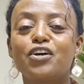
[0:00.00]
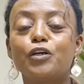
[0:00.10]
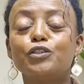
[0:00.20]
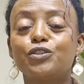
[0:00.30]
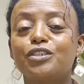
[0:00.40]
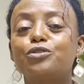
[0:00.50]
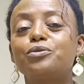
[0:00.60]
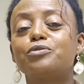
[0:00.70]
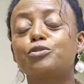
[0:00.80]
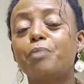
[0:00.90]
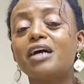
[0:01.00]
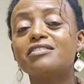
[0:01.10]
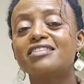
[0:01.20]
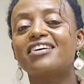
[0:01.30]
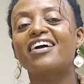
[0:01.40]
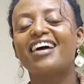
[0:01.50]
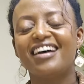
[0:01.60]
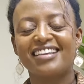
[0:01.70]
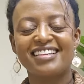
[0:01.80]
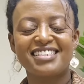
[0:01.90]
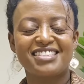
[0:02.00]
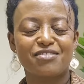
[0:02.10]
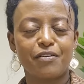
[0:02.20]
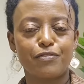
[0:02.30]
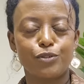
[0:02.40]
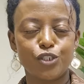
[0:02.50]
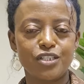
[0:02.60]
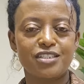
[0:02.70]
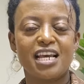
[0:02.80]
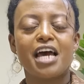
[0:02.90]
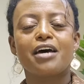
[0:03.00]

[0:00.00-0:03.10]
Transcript: country to sponsor these refugees